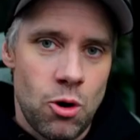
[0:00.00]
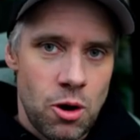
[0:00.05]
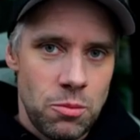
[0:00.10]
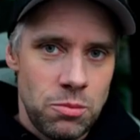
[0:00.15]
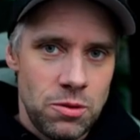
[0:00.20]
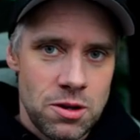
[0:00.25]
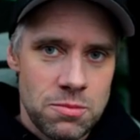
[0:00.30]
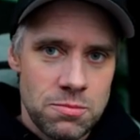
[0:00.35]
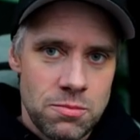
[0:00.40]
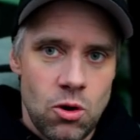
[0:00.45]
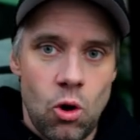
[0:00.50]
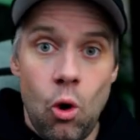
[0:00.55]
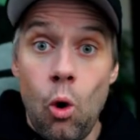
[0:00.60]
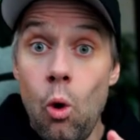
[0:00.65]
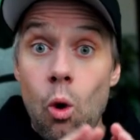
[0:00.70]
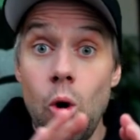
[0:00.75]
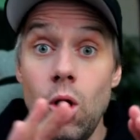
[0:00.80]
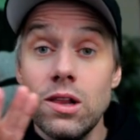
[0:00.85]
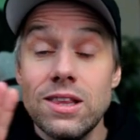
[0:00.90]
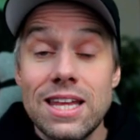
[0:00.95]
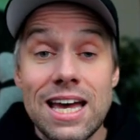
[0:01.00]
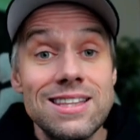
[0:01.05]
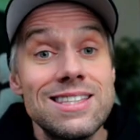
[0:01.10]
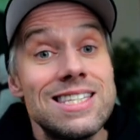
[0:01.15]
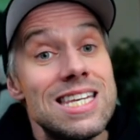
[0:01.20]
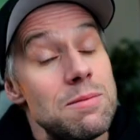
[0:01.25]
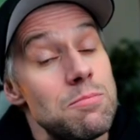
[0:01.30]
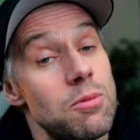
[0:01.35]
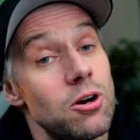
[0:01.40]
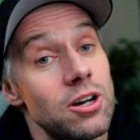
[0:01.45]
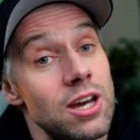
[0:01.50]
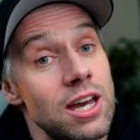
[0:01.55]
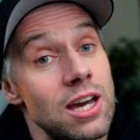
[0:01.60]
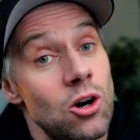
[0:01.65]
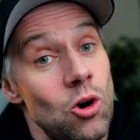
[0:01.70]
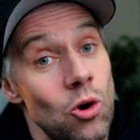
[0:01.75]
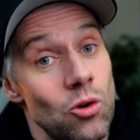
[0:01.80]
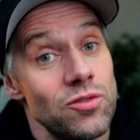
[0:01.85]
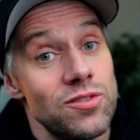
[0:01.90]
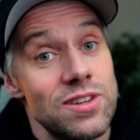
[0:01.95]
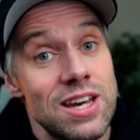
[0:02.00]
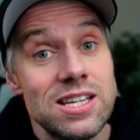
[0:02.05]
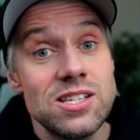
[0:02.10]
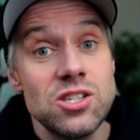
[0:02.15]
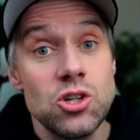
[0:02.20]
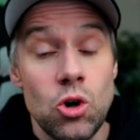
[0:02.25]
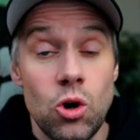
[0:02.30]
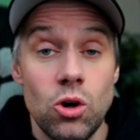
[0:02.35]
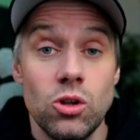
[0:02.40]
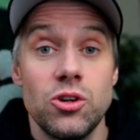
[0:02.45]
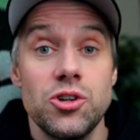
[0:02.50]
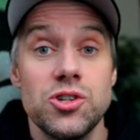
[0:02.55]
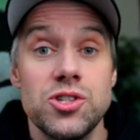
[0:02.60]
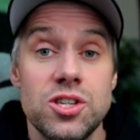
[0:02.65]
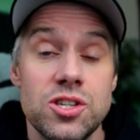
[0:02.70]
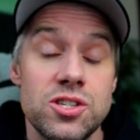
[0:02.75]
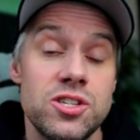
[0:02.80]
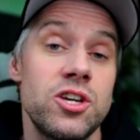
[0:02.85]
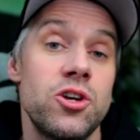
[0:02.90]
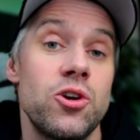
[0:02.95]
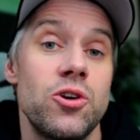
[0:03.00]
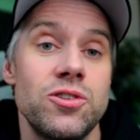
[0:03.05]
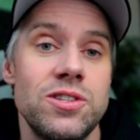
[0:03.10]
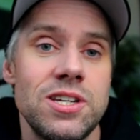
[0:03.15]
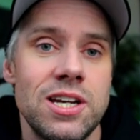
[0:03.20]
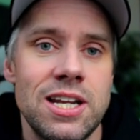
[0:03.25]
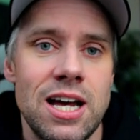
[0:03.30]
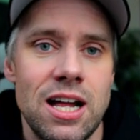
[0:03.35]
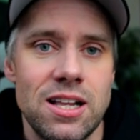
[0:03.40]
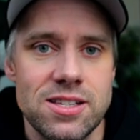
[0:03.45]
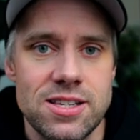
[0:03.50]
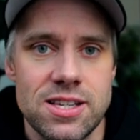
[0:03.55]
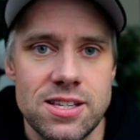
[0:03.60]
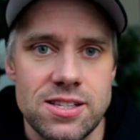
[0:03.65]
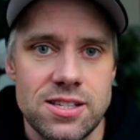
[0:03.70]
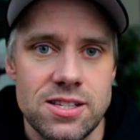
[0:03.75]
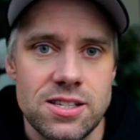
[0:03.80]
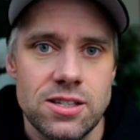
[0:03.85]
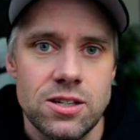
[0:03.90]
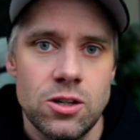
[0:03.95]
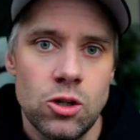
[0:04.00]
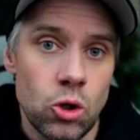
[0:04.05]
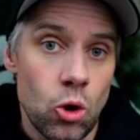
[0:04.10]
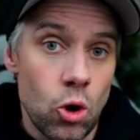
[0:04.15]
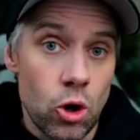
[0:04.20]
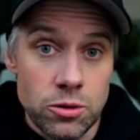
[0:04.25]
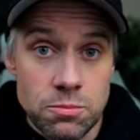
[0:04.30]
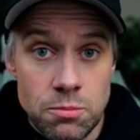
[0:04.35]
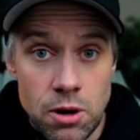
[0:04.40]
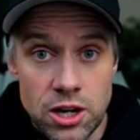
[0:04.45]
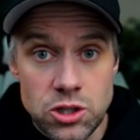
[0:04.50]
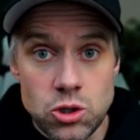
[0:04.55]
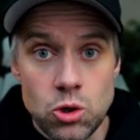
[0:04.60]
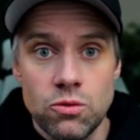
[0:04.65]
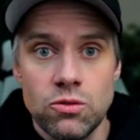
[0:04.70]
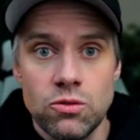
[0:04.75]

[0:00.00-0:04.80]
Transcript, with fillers: Problem? All that debugging context colors the security analysis. Claude might